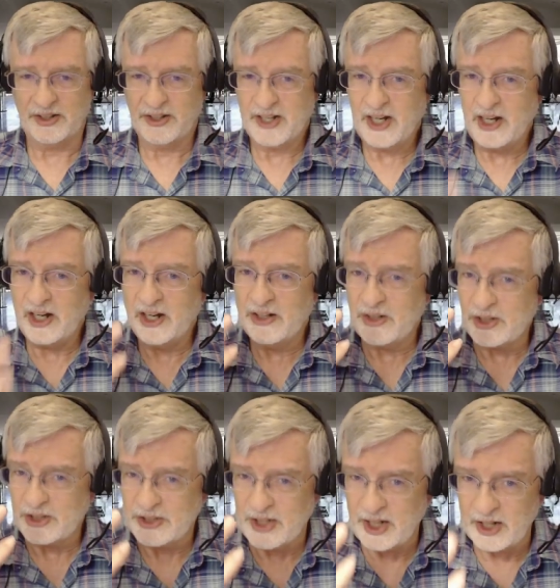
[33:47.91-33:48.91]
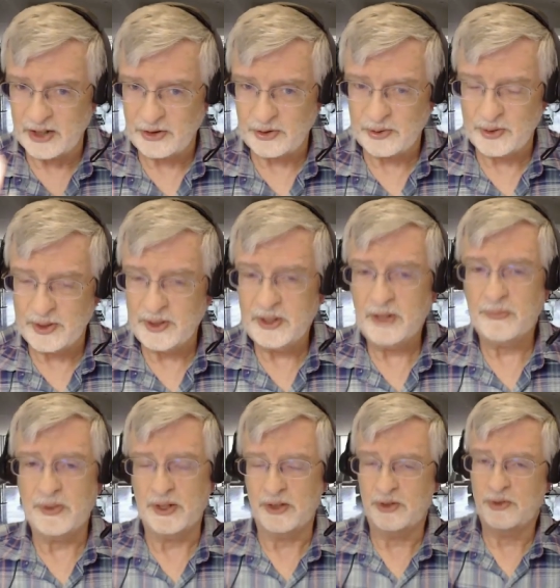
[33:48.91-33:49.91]
You got to understand your
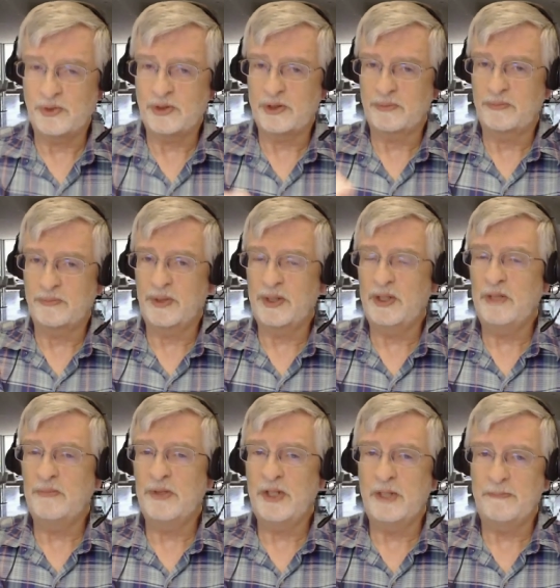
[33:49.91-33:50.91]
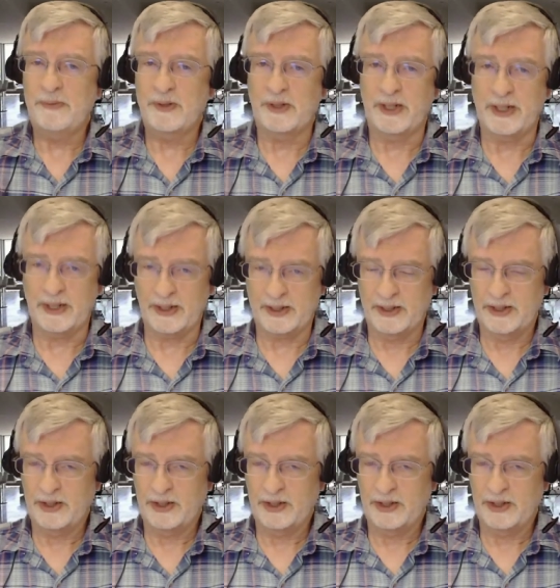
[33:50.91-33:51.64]
enemy who's being manipulated,